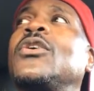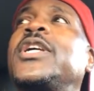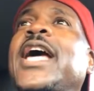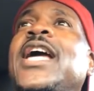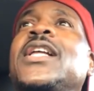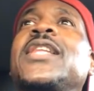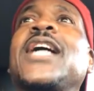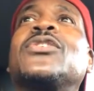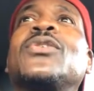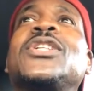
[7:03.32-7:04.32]
Okay,
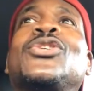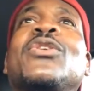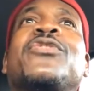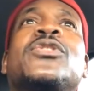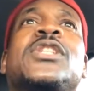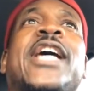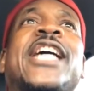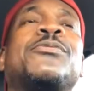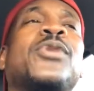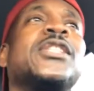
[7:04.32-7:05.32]
that's going to do it for
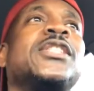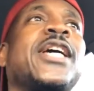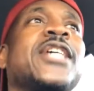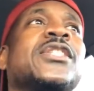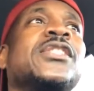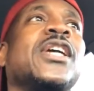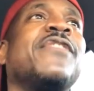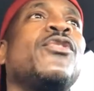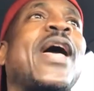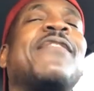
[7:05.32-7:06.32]
today's presentations.
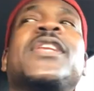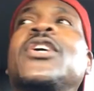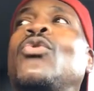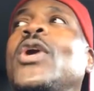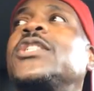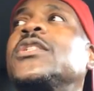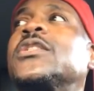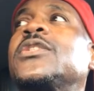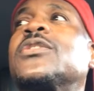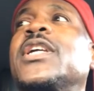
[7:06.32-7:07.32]
If you have any
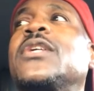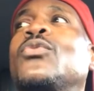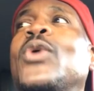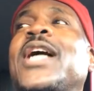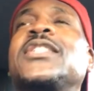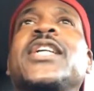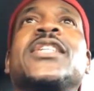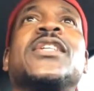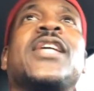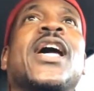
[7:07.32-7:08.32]
questions concerning what I
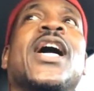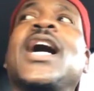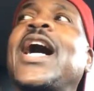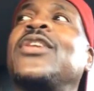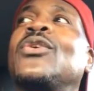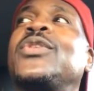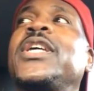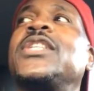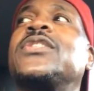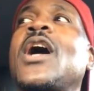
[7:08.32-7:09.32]
said today, I know
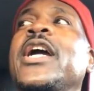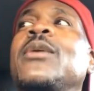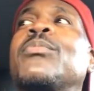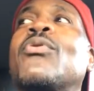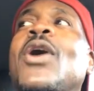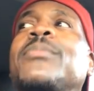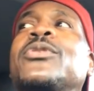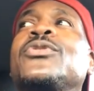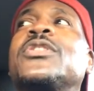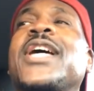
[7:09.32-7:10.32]
these are
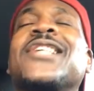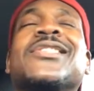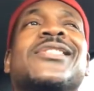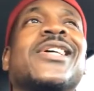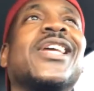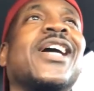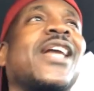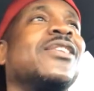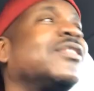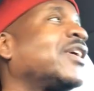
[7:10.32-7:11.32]
impromptu sessions and they're
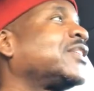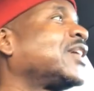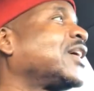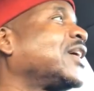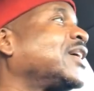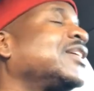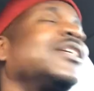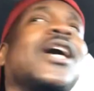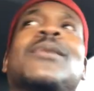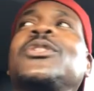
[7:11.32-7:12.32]
kind of done
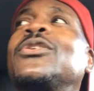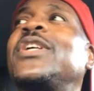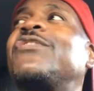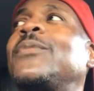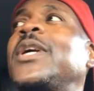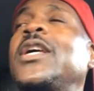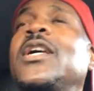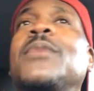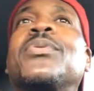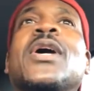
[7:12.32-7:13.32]
shooting from the
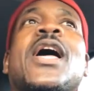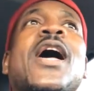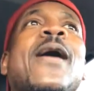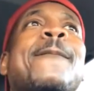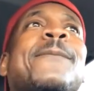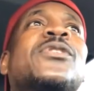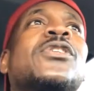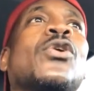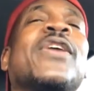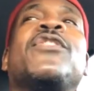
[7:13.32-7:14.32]
hip.
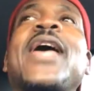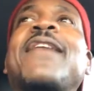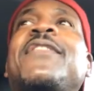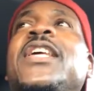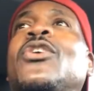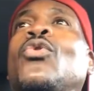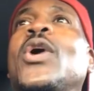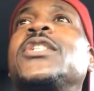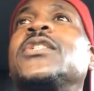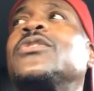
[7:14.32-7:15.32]
So if you have any
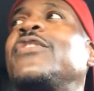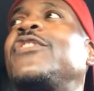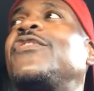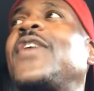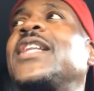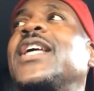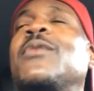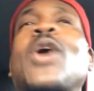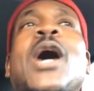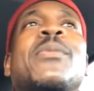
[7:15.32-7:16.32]
questions, or if you find
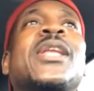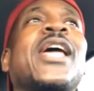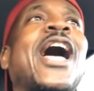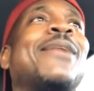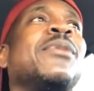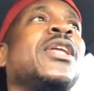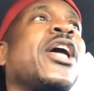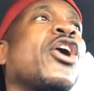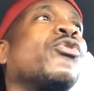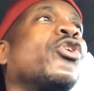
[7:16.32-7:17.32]
that I'm
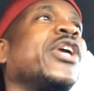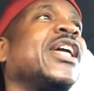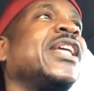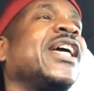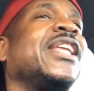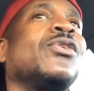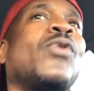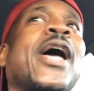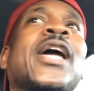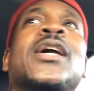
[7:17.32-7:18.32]
in error in any
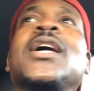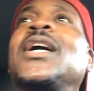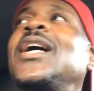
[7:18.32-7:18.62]
way,